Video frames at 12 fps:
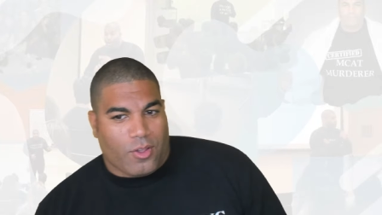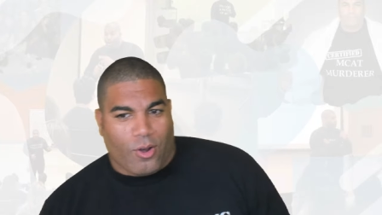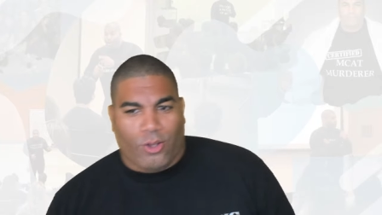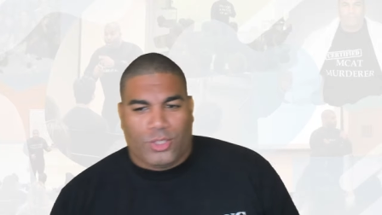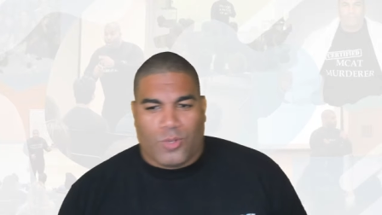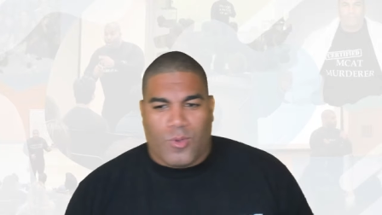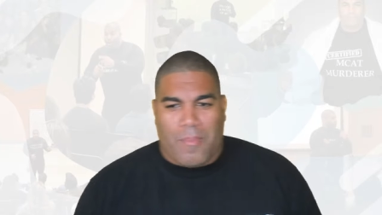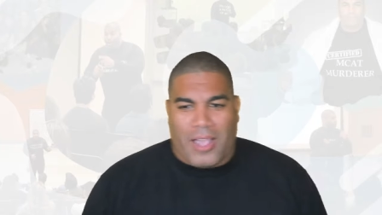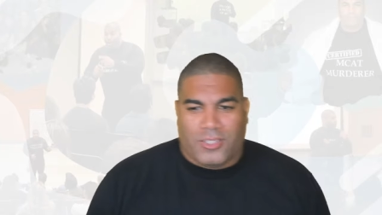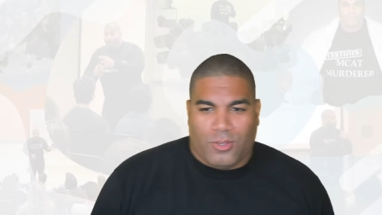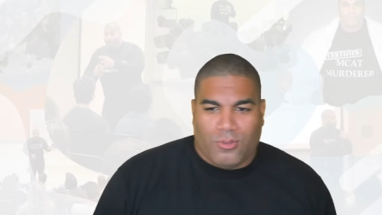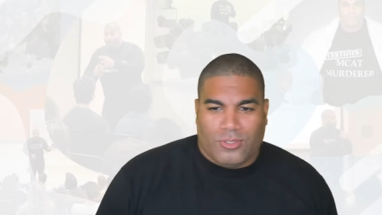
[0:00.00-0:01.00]
And Herschel, one of my
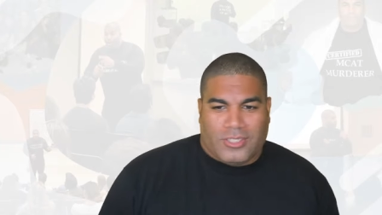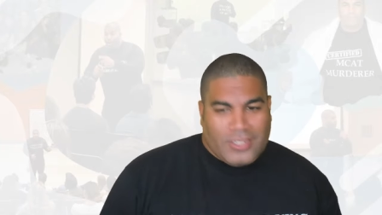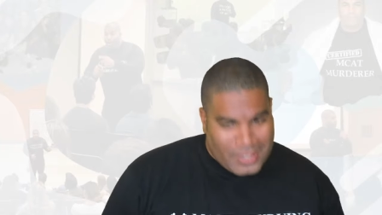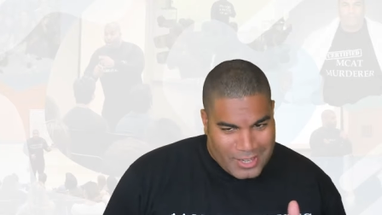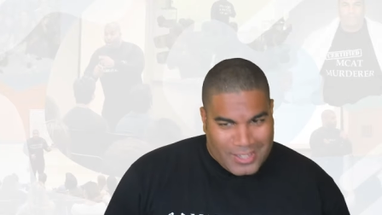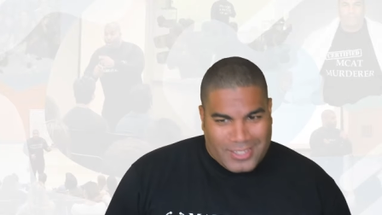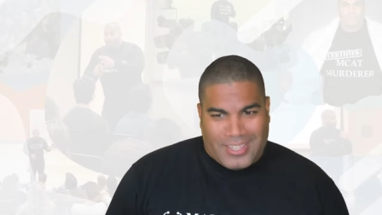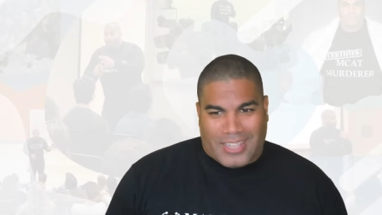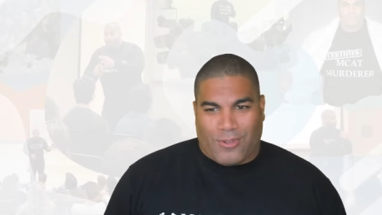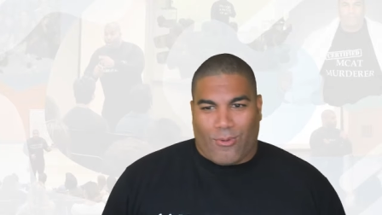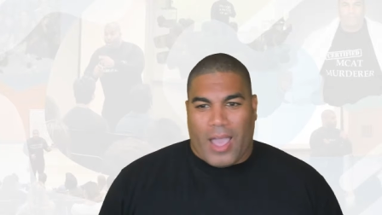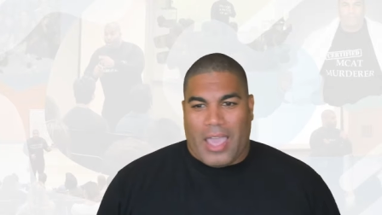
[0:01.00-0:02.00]
students, says
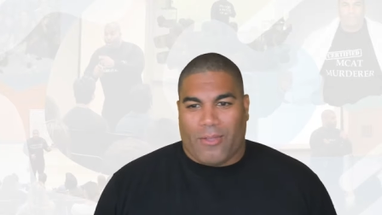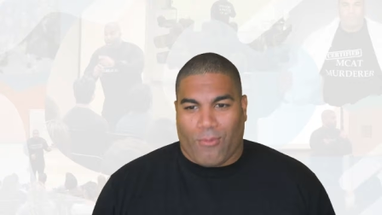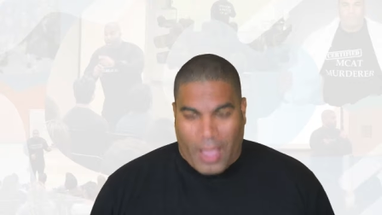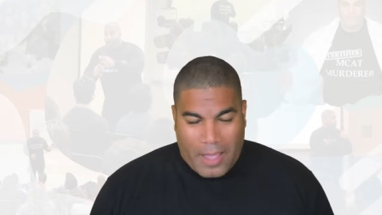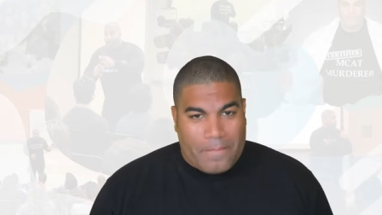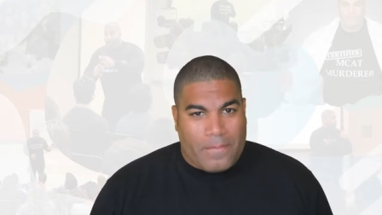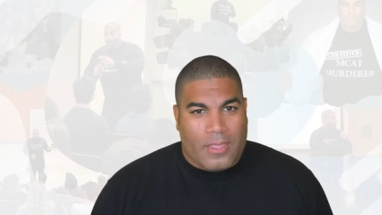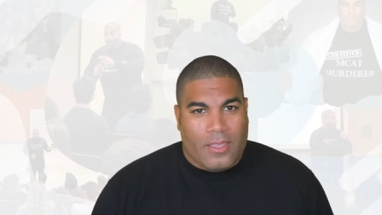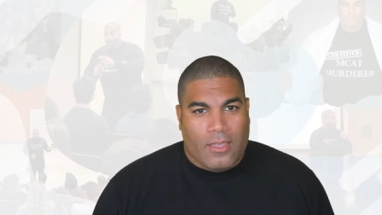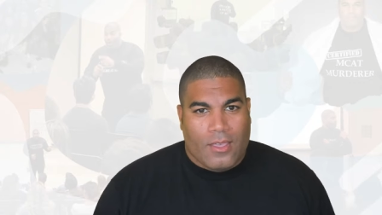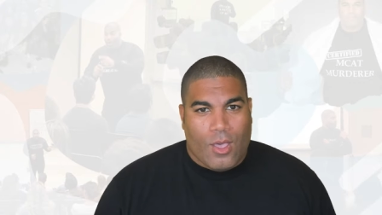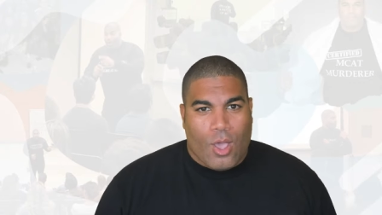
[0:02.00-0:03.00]
it right, right?
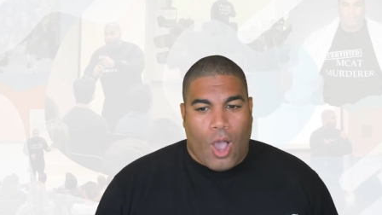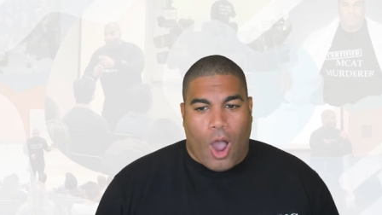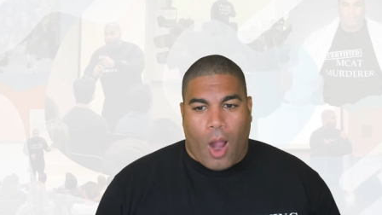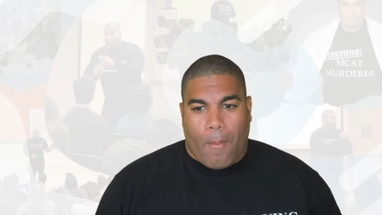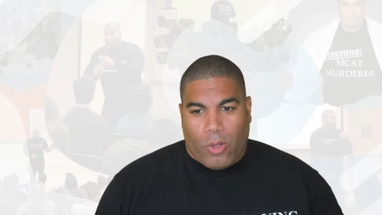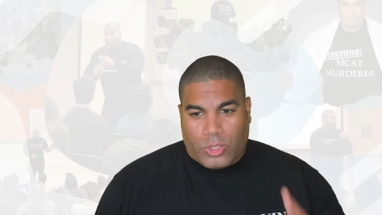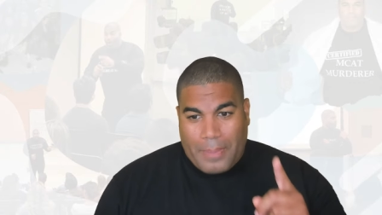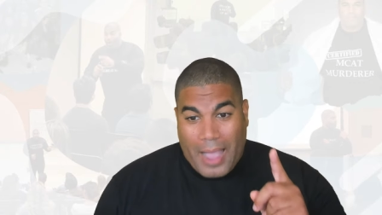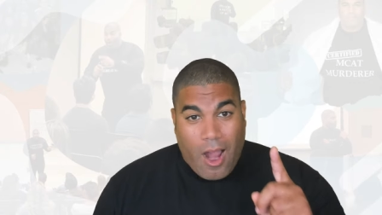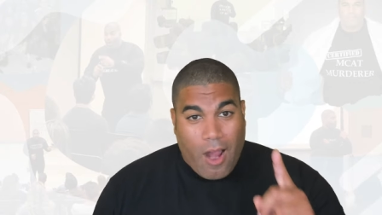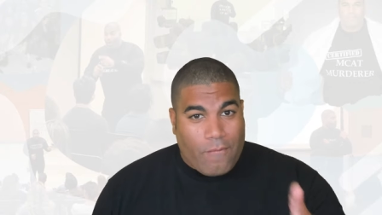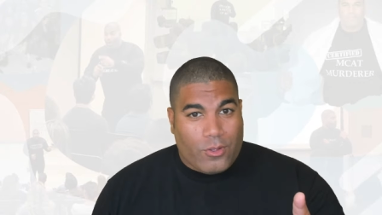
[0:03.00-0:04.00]
Our most
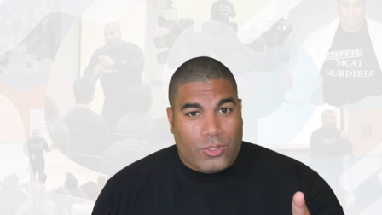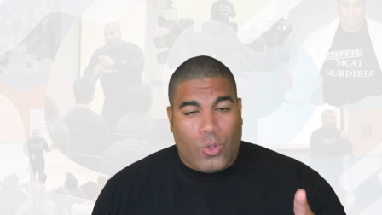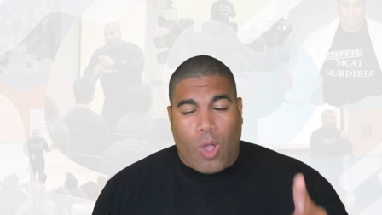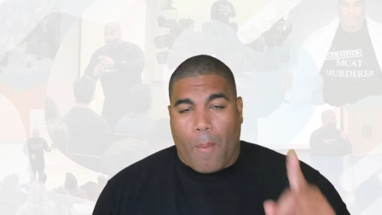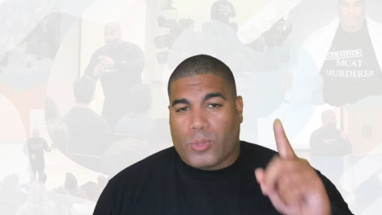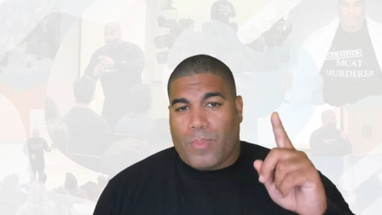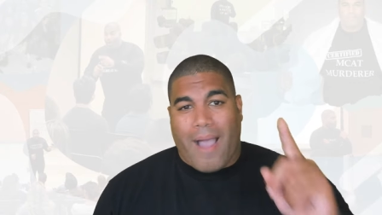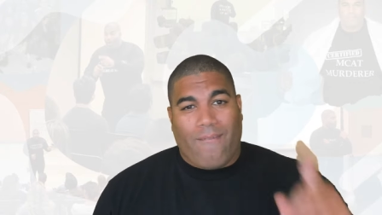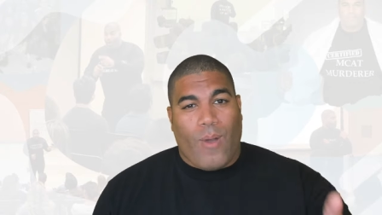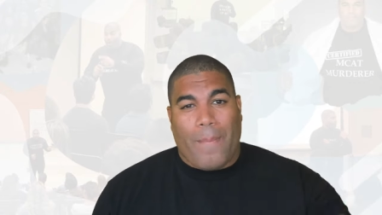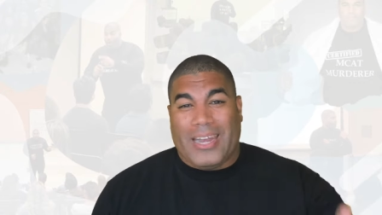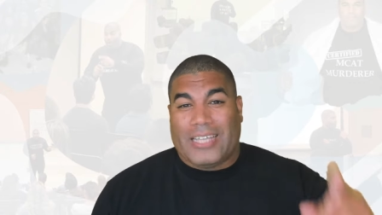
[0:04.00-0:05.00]
powerful tool, our most powerful
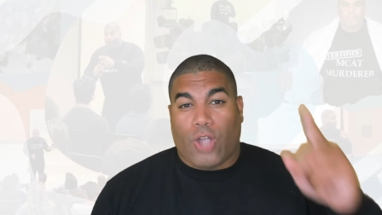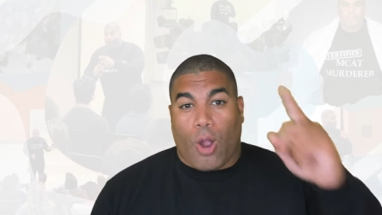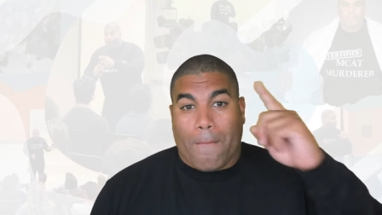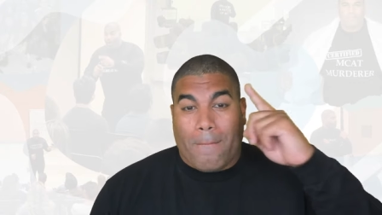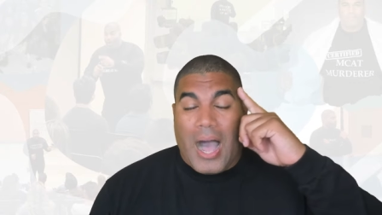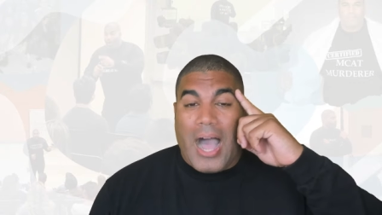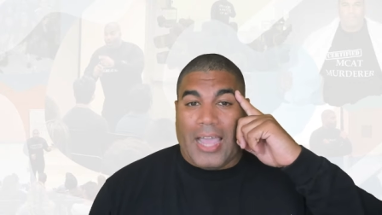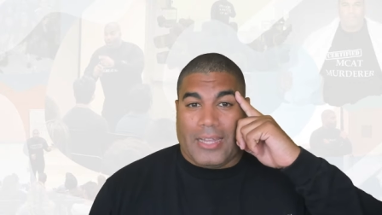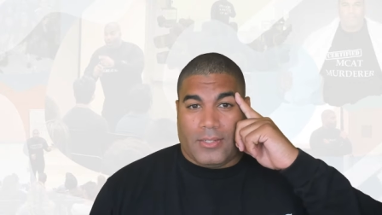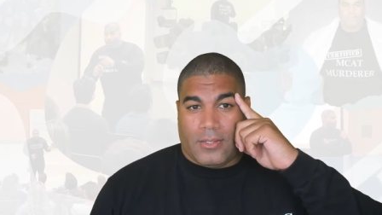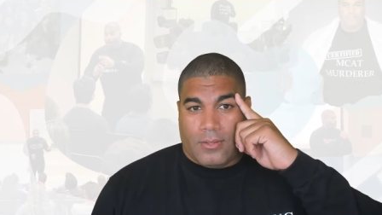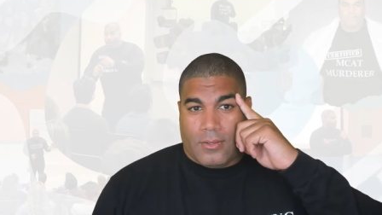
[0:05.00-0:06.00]
weapon is our mind.
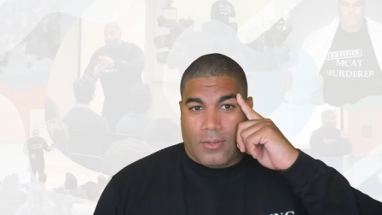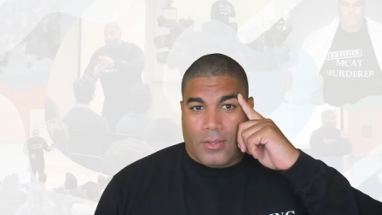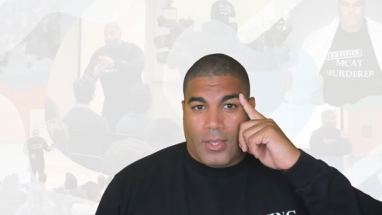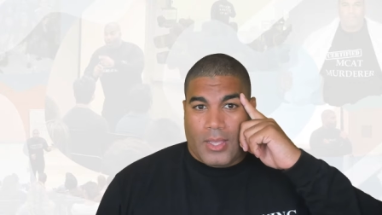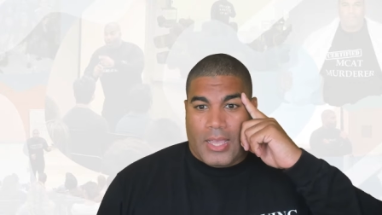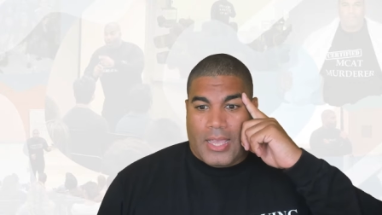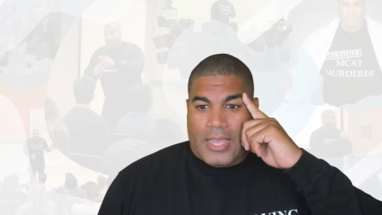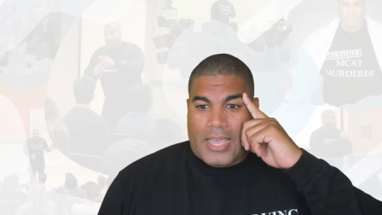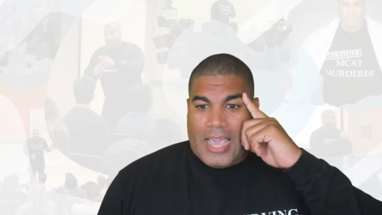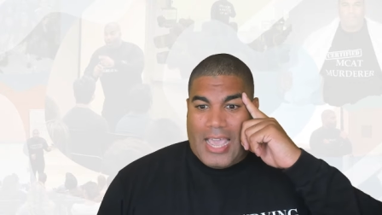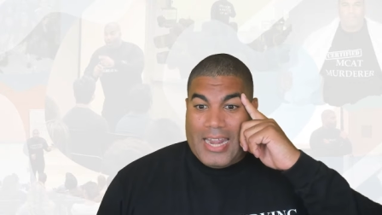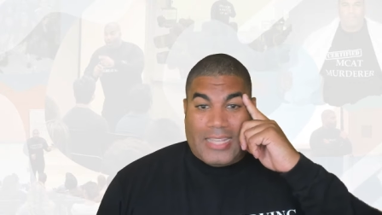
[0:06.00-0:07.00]

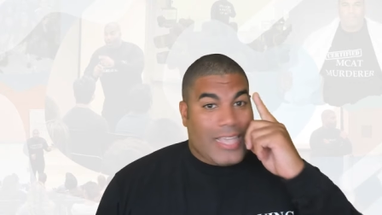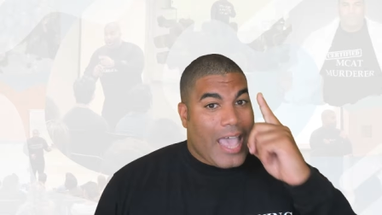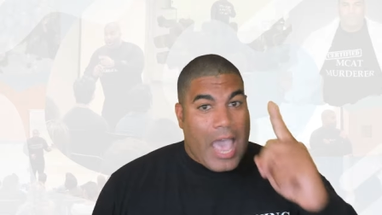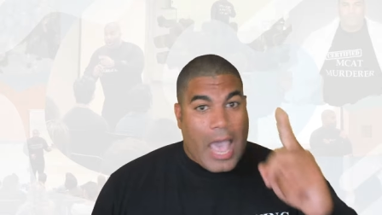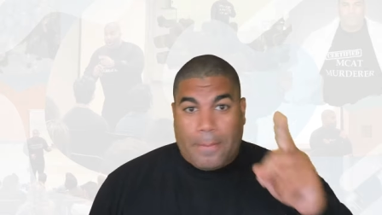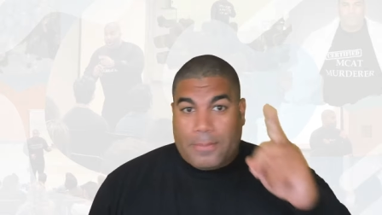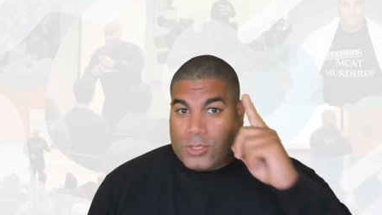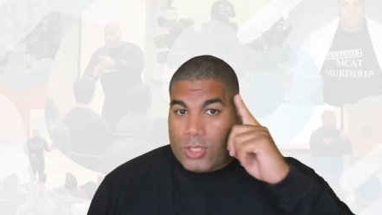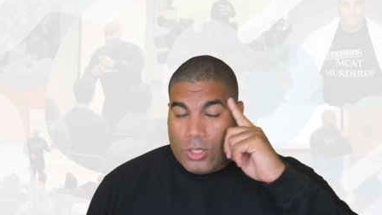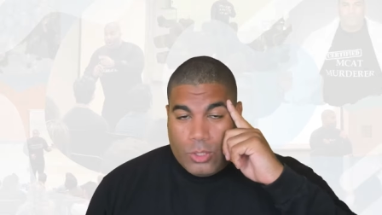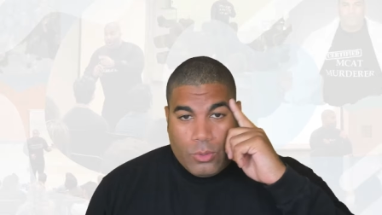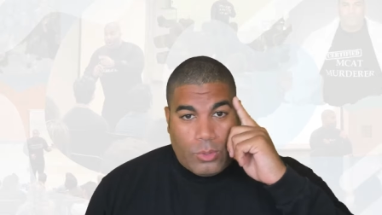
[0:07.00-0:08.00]
It is
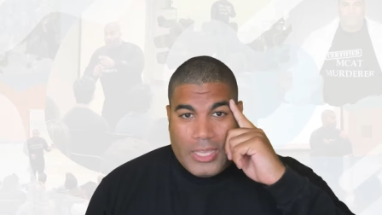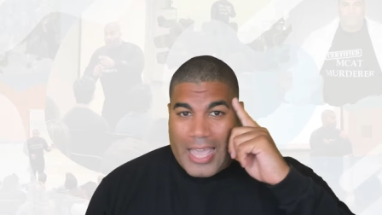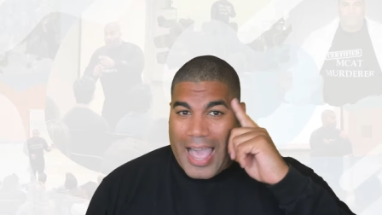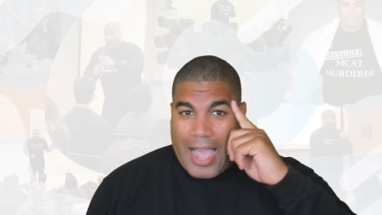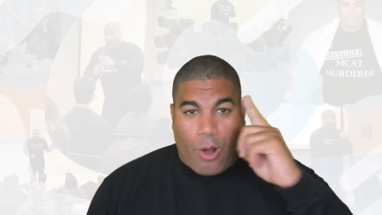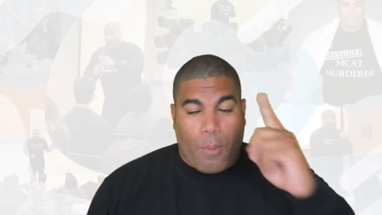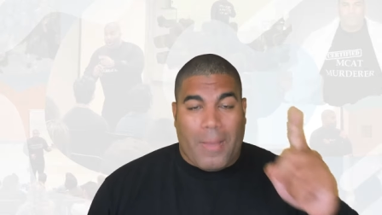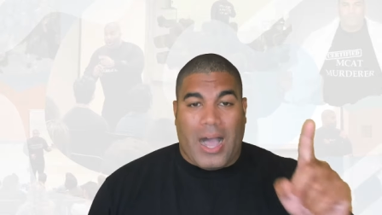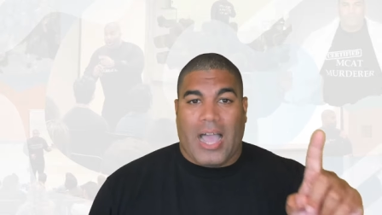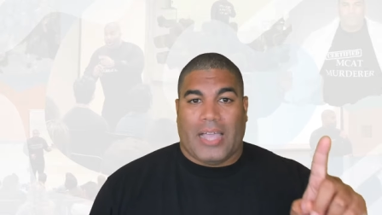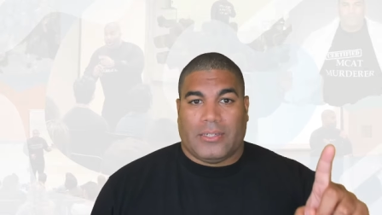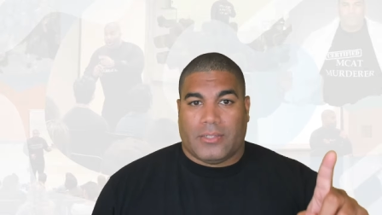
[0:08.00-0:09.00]
absolutely our
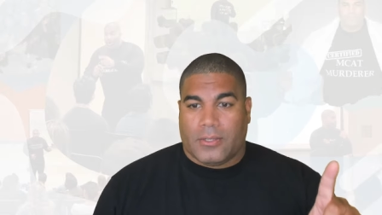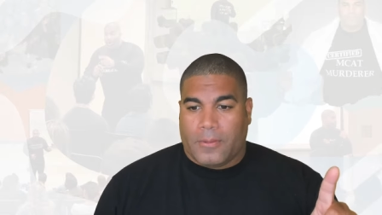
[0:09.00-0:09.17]
mind.